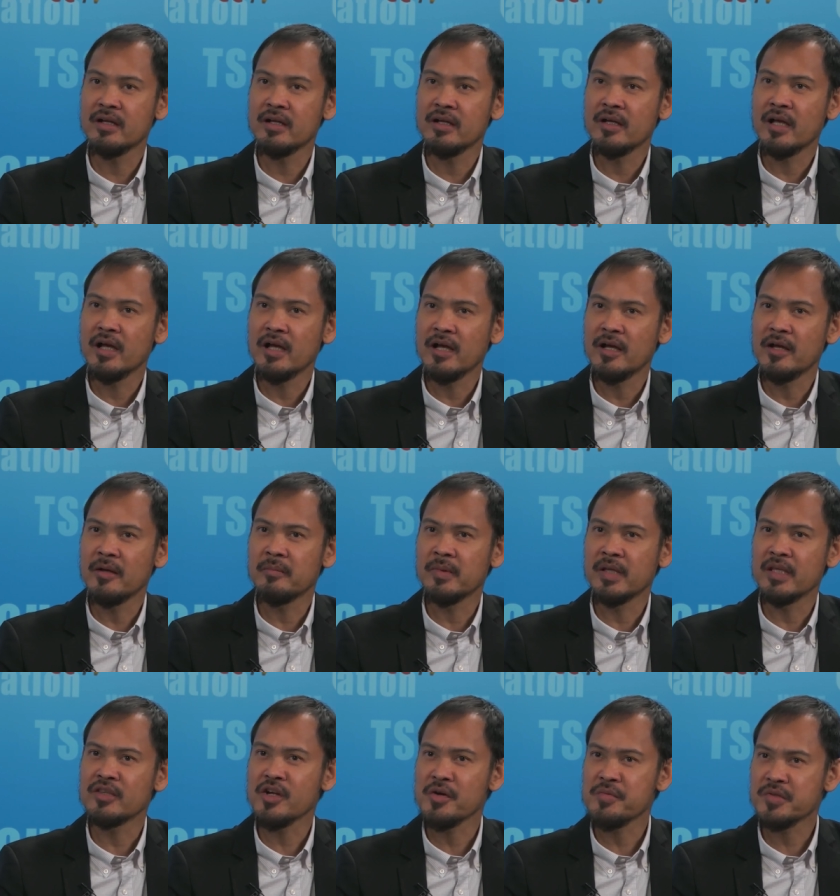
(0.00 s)
Um,
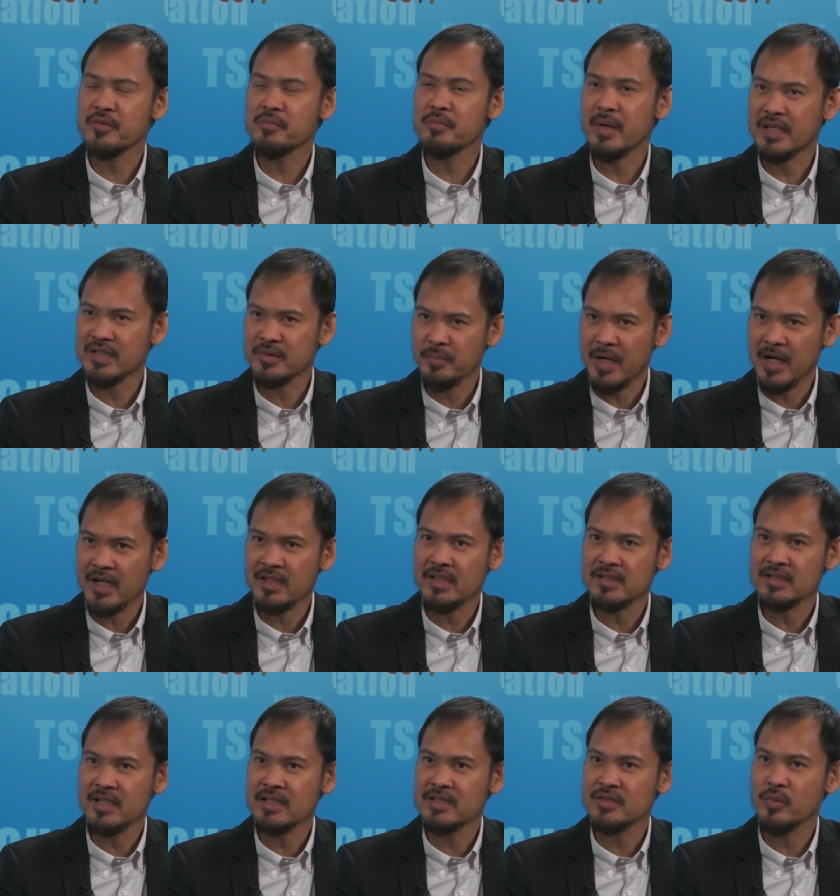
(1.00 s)
in terms of best
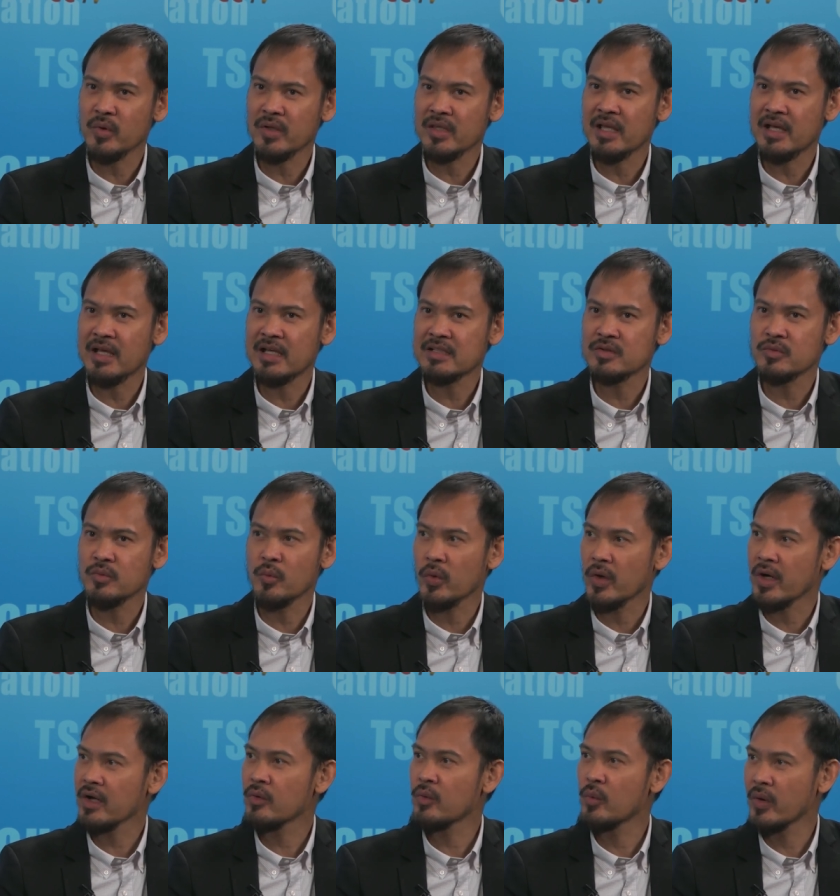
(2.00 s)
practices, what has
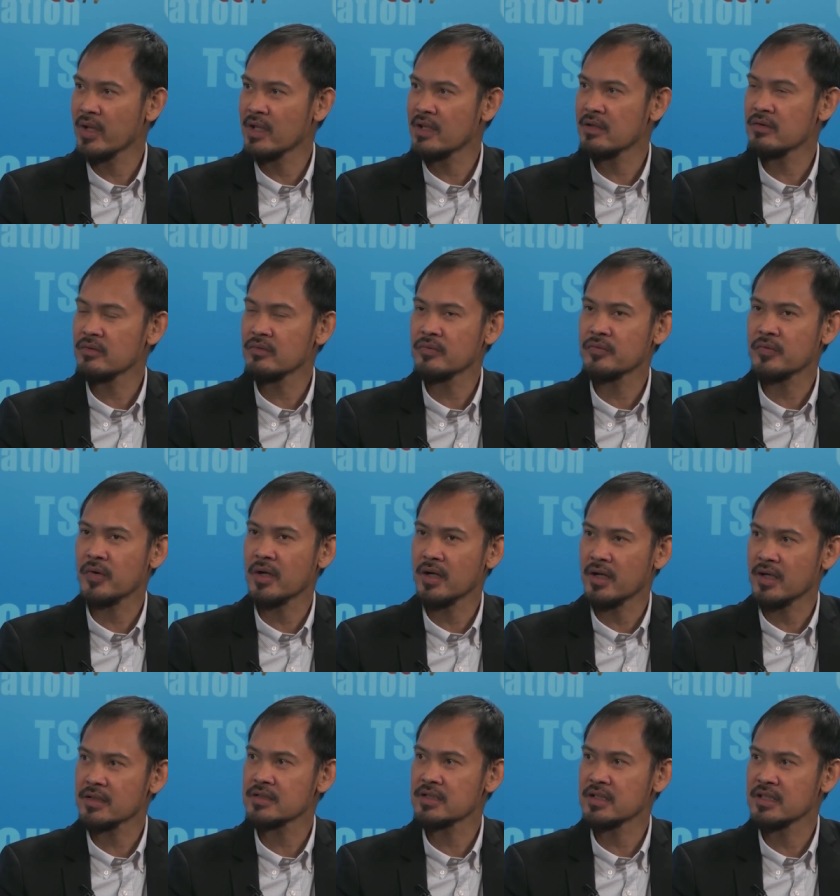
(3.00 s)
worked well for
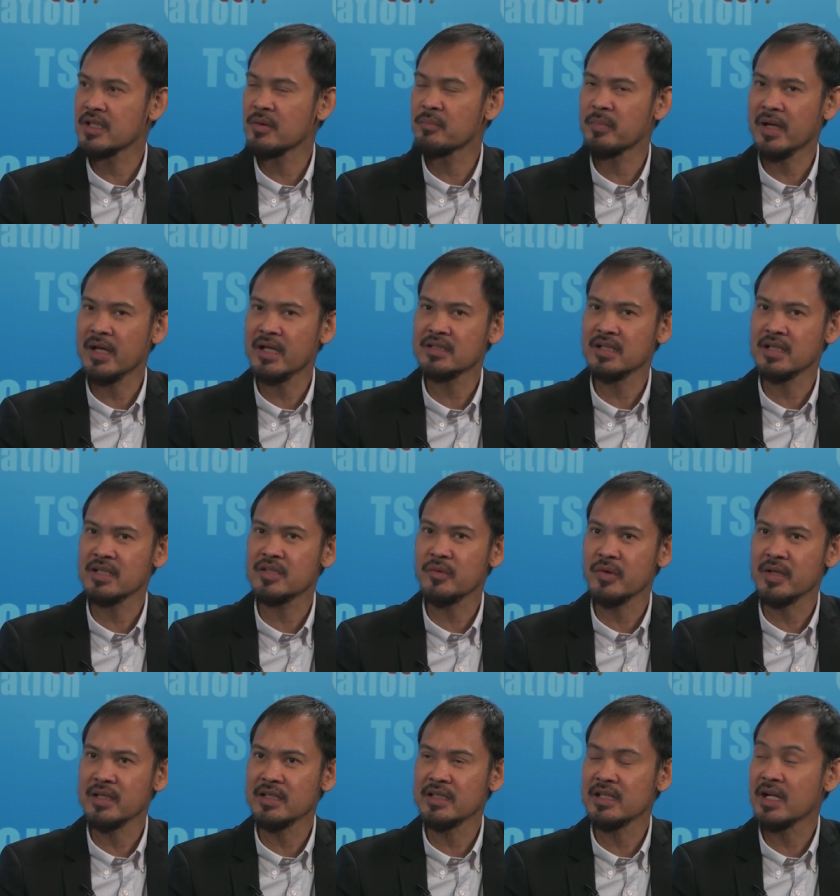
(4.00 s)
us in the past is
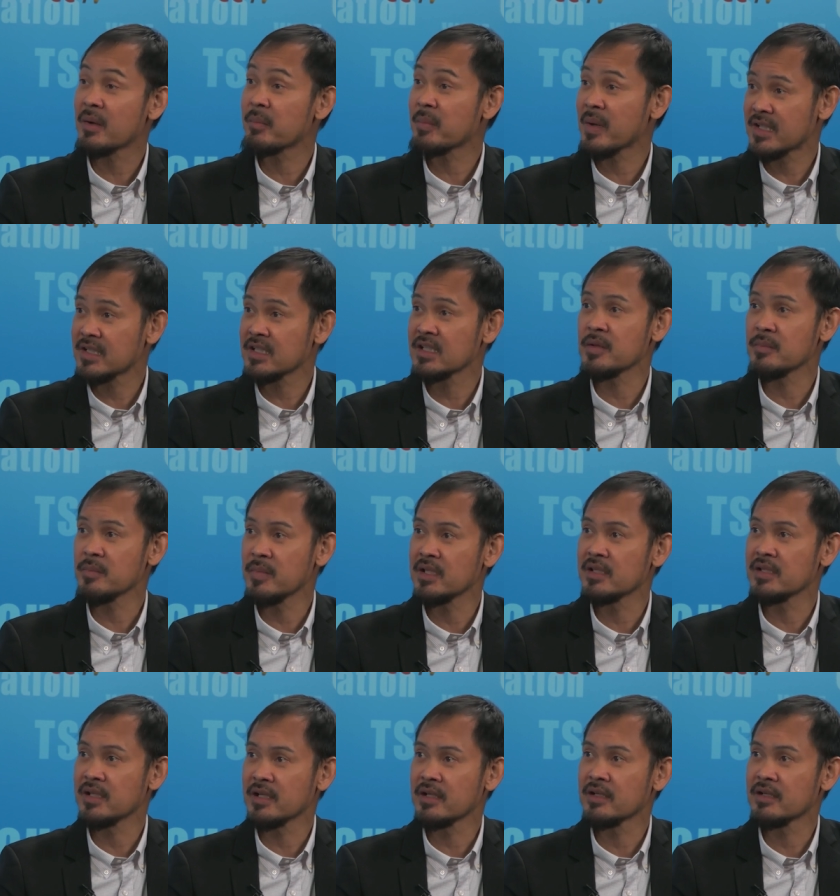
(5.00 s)
really the capacity
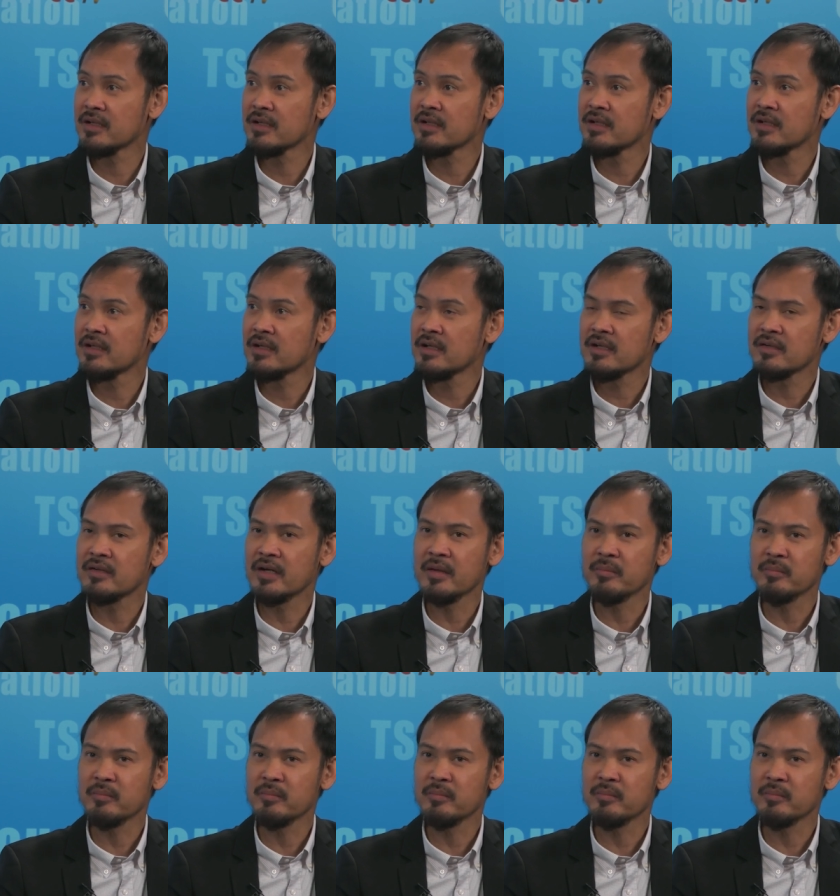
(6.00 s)
building, right?